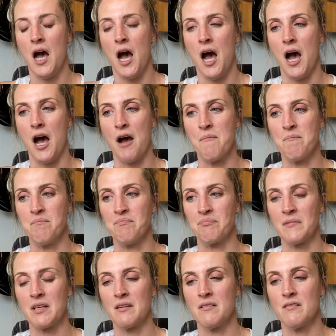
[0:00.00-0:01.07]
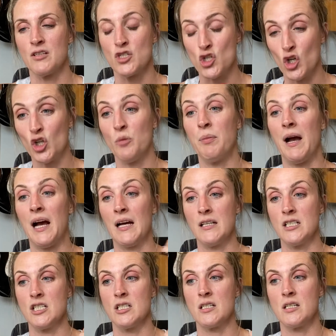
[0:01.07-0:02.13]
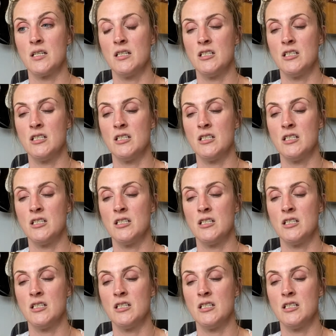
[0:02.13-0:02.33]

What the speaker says: the job and